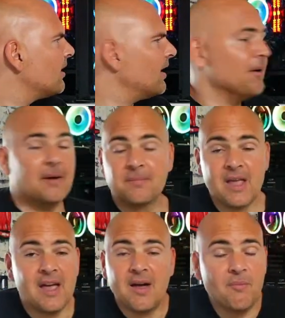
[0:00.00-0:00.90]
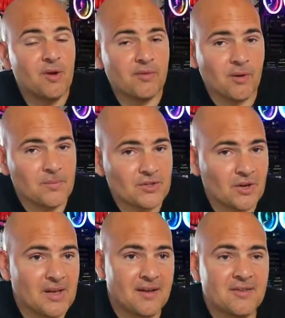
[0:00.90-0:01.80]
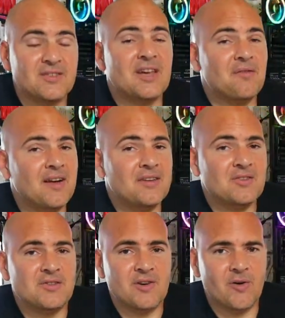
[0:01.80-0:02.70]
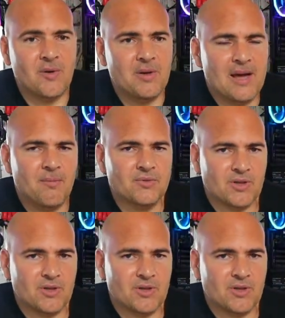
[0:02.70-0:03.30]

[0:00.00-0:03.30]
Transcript: Anyway, moving on. So yeah, set your fans to 0 RPM.